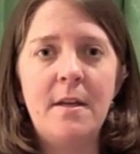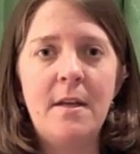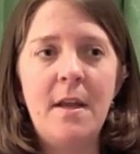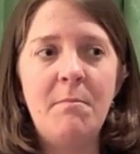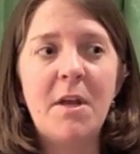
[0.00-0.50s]

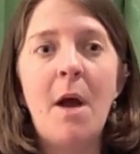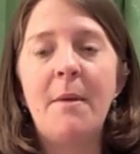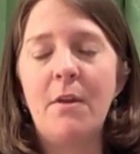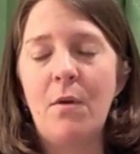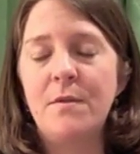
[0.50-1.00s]
in
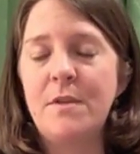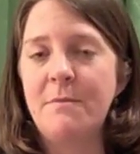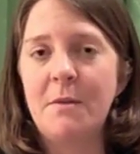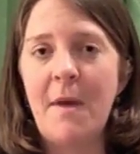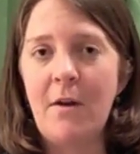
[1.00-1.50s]
becoming their own
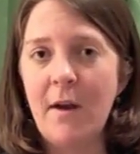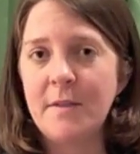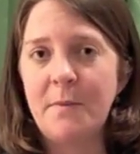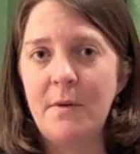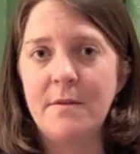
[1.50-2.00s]
subject matter
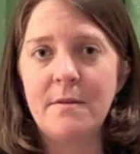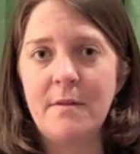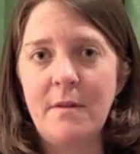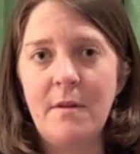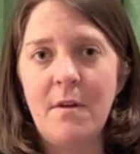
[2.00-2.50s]
expert
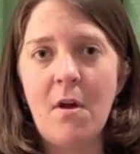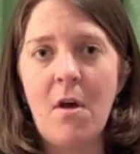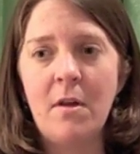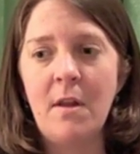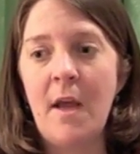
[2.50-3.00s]

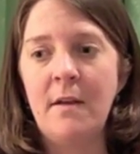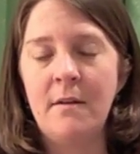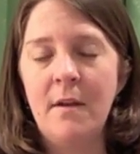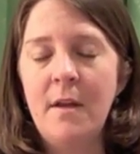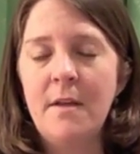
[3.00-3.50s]
online.
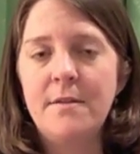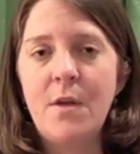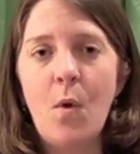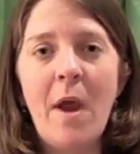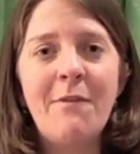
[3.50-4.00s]

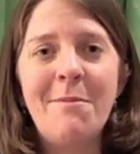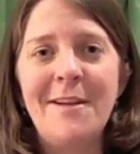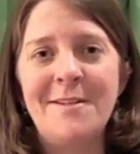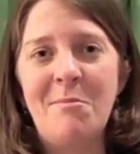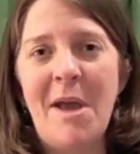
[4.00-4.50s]
So
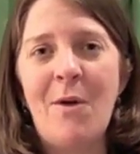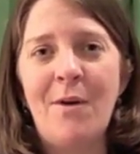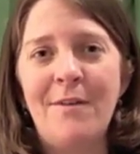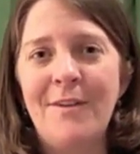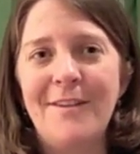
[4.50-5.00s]
everybody's
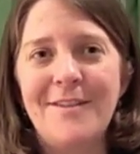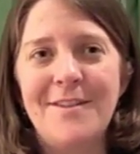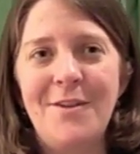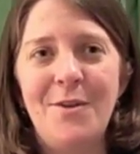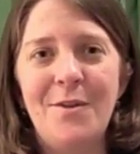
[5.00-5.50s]
empowered
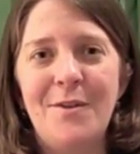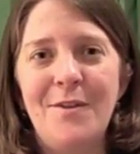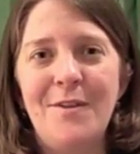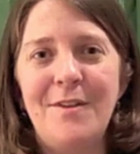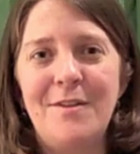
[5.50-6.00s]

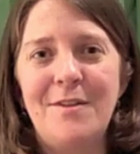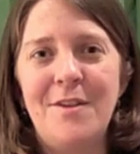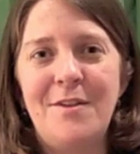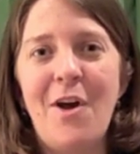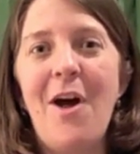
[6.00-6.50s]
to
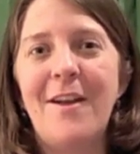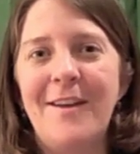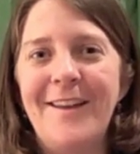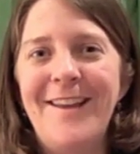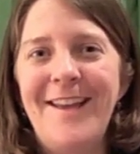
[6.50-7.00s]
talk,
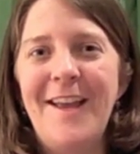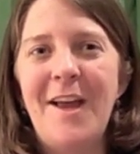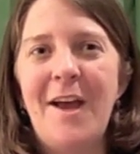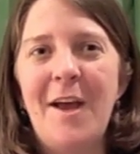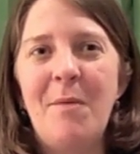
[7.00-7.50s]

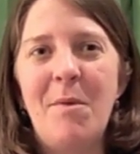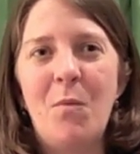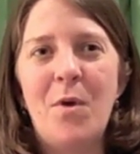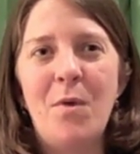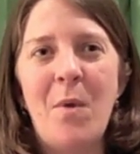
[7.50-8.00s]
but
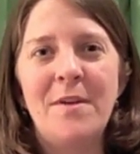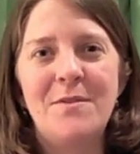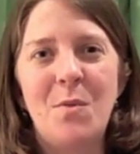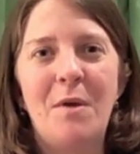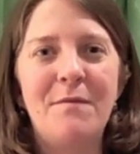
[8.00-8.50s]
we're the ones
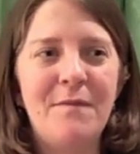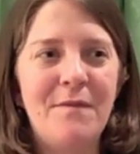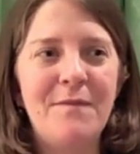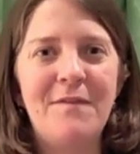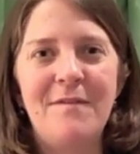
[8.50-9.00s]
sort of
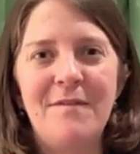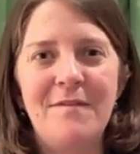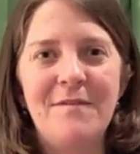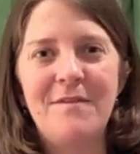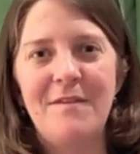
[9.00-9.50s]

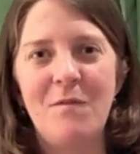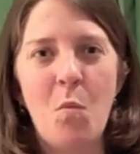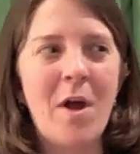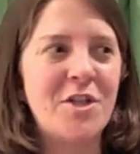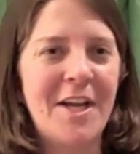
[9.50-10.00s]

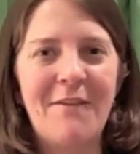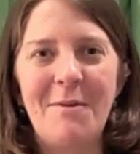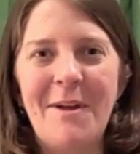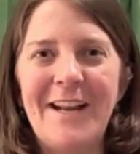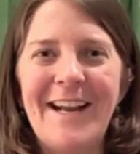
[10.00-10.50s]
watching
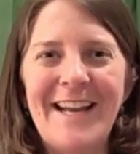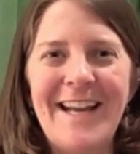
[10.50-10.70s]
everybody, I